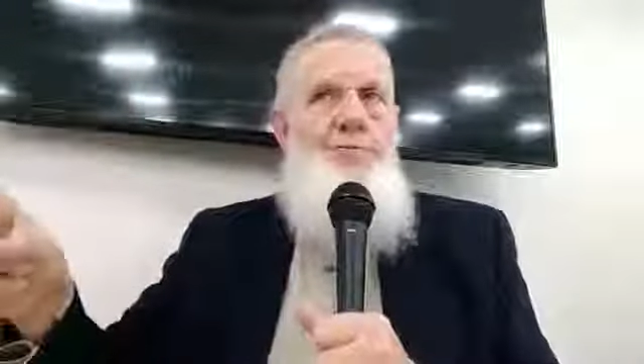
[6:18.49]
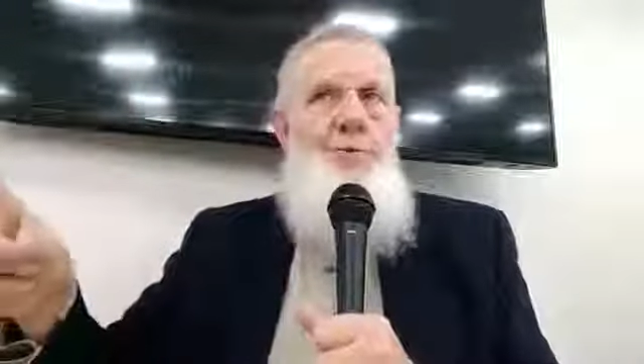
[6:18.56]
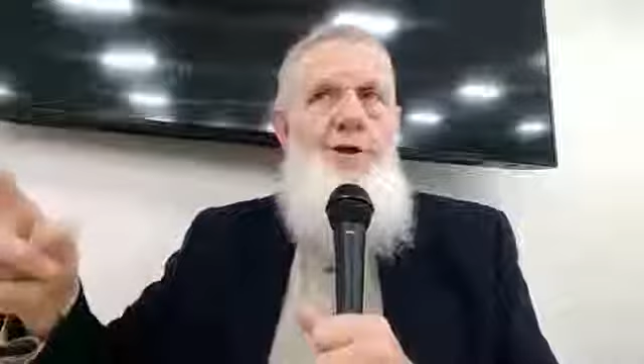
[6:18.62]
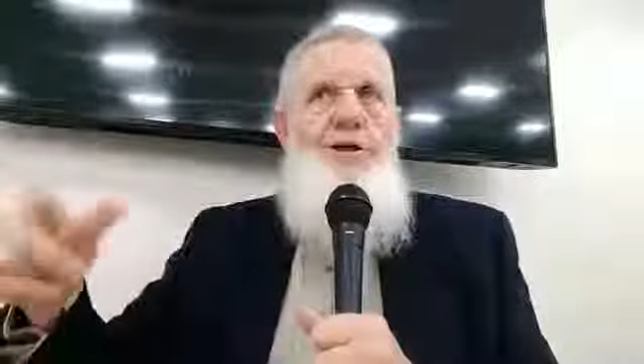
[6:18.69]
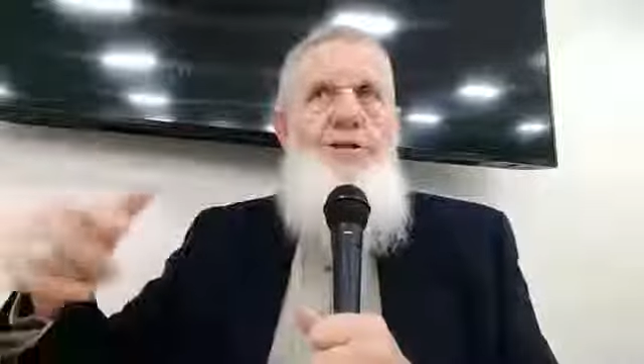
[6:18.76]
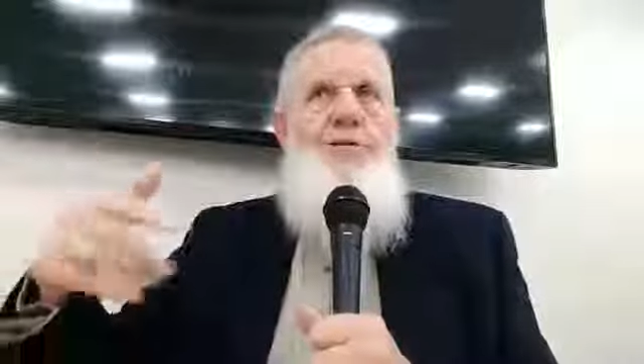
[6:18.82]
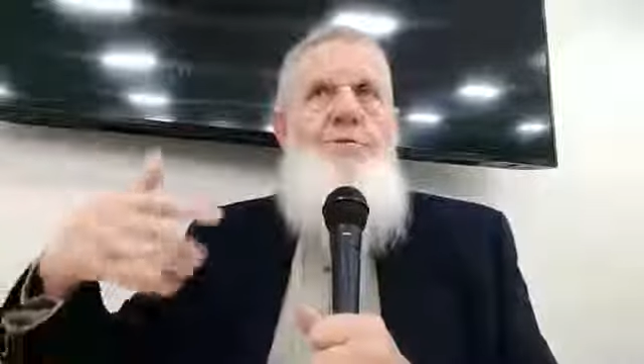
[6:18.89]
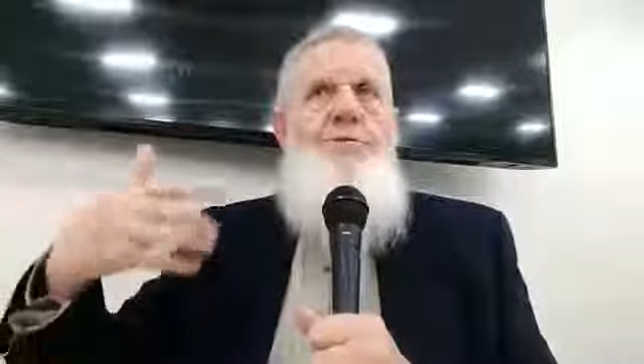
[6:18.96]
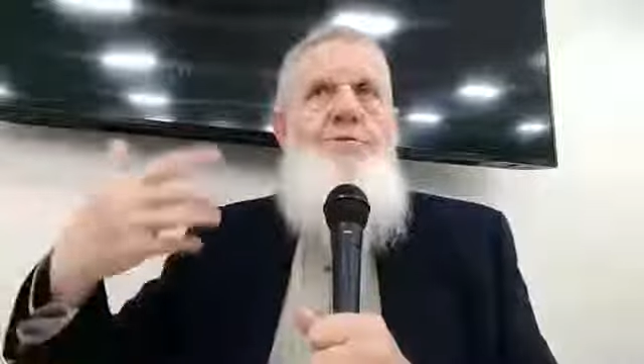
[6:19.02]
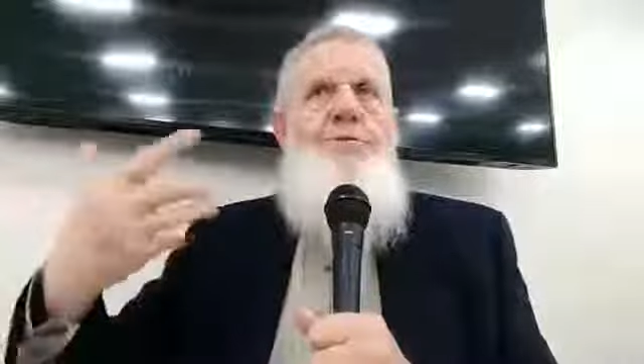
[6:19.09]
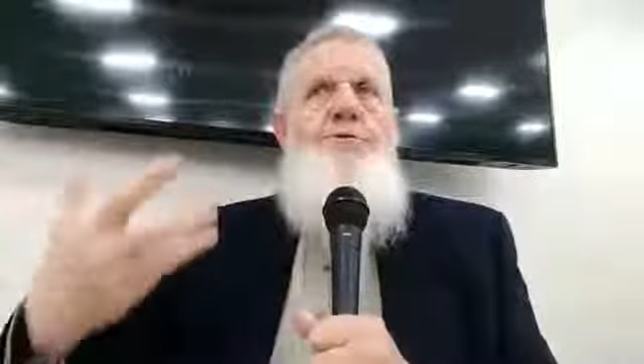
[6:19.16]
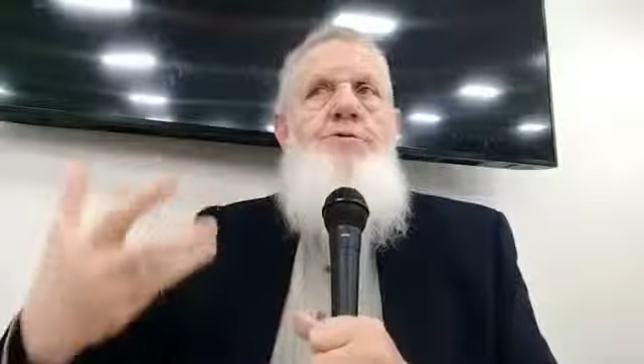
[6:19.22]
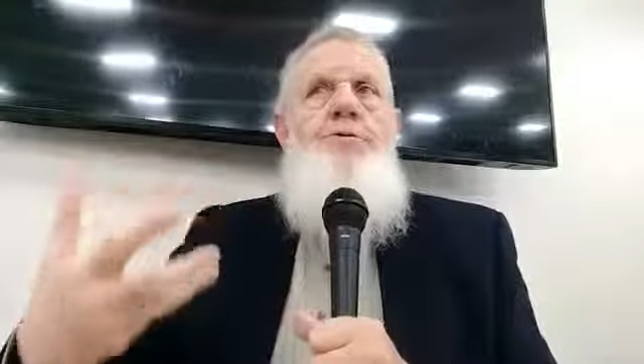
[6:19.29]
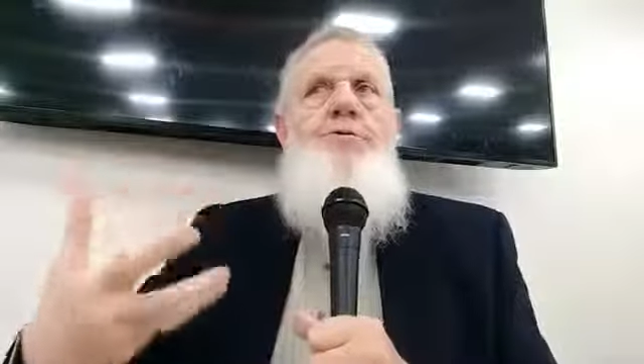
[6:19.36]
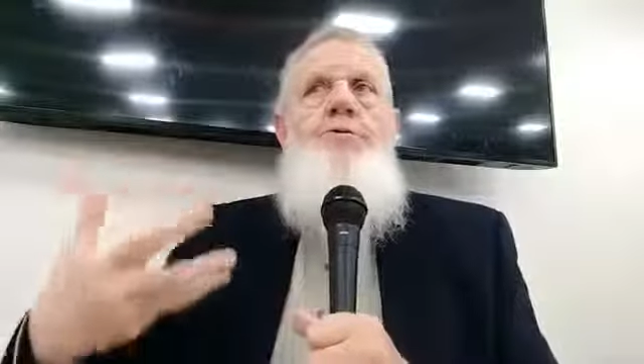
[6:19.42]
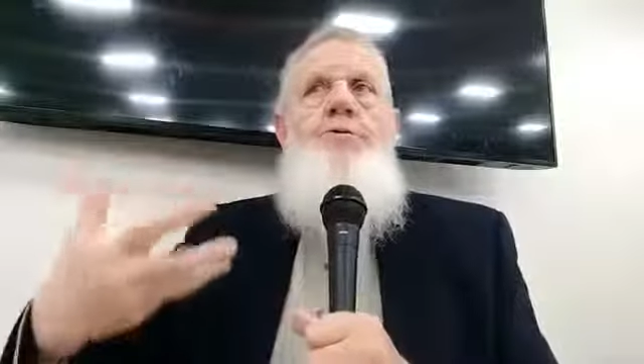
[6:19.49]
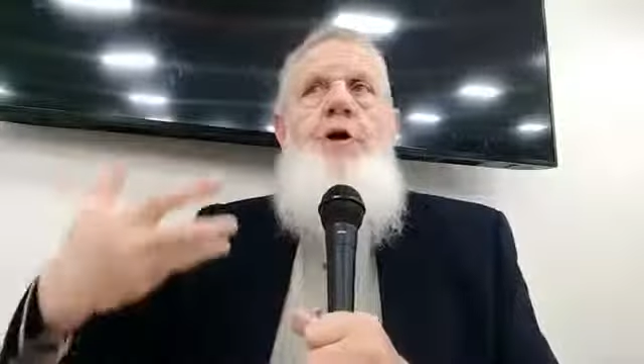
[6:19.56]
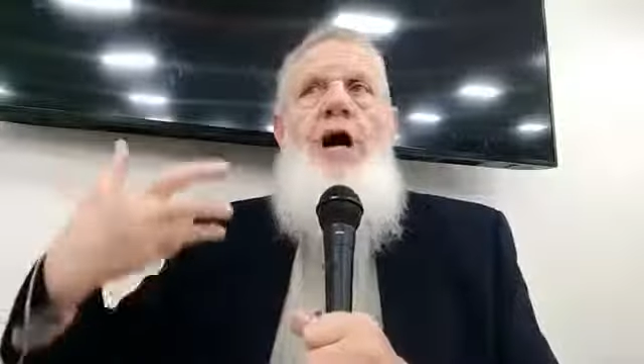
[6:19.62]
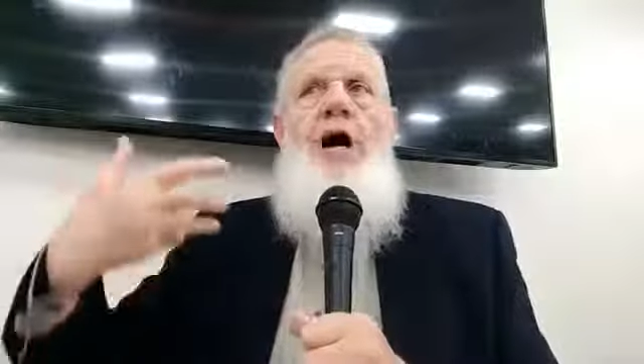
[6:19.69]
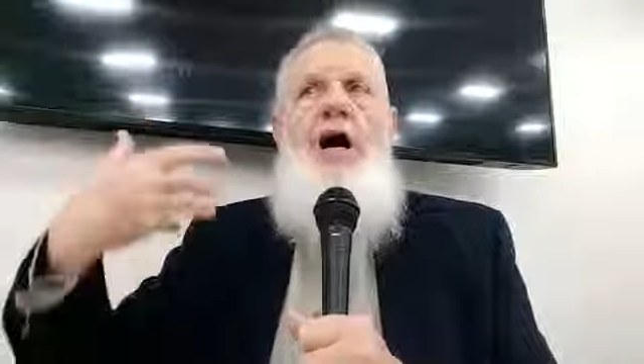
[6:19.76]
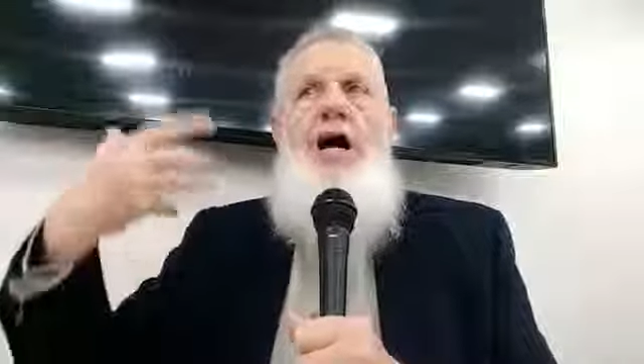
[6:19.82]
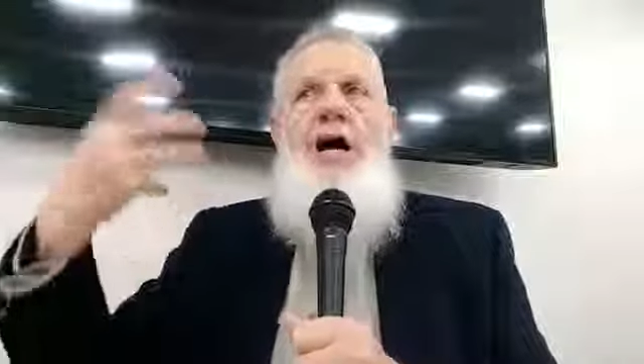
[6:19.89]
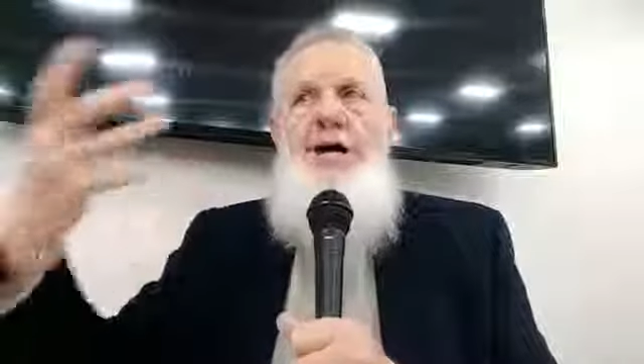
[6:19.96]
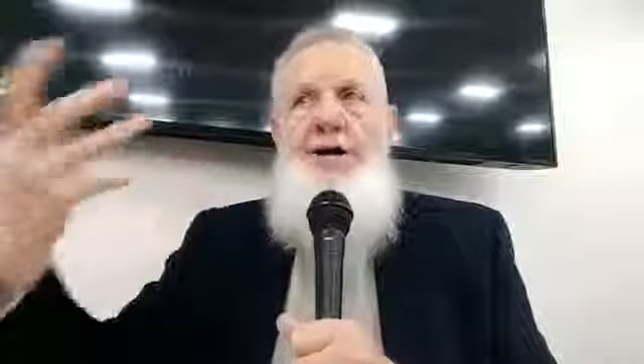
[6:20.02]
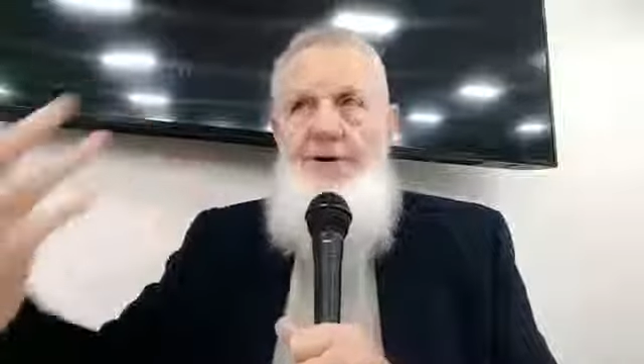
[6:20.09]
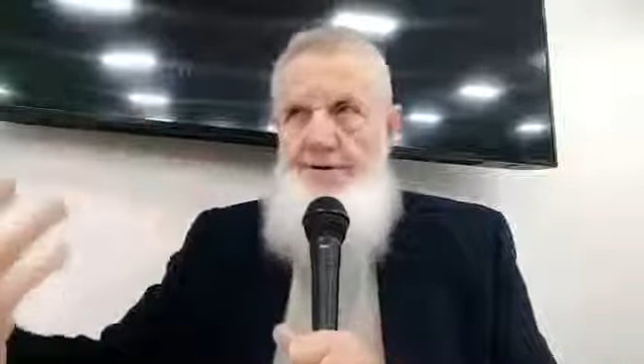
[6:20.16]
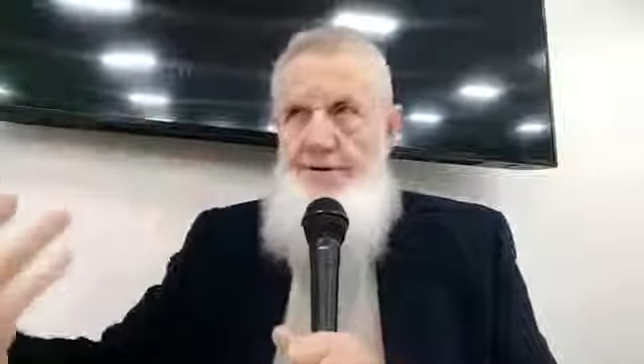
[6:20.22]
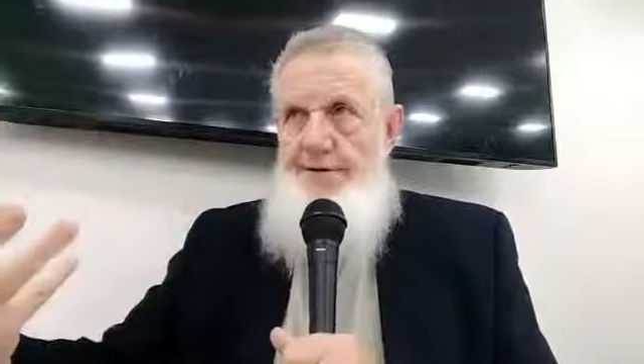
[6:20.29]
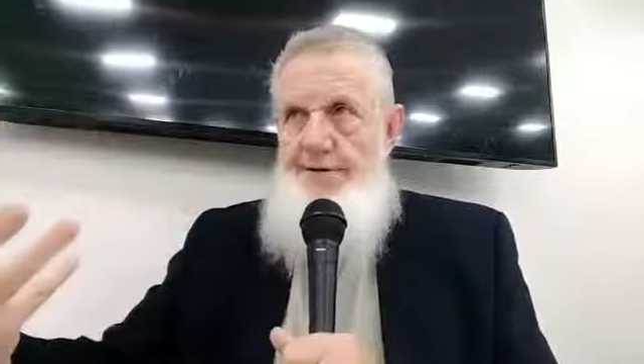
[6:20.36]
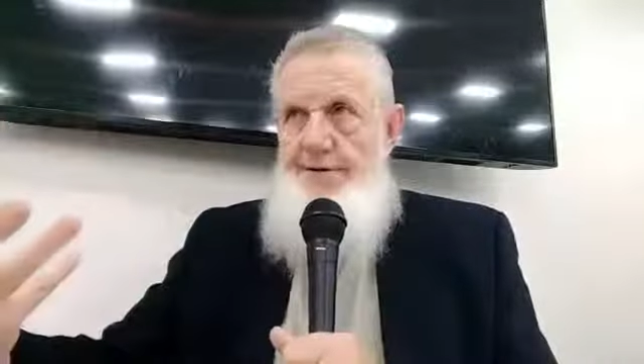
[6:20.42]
what is true khayr,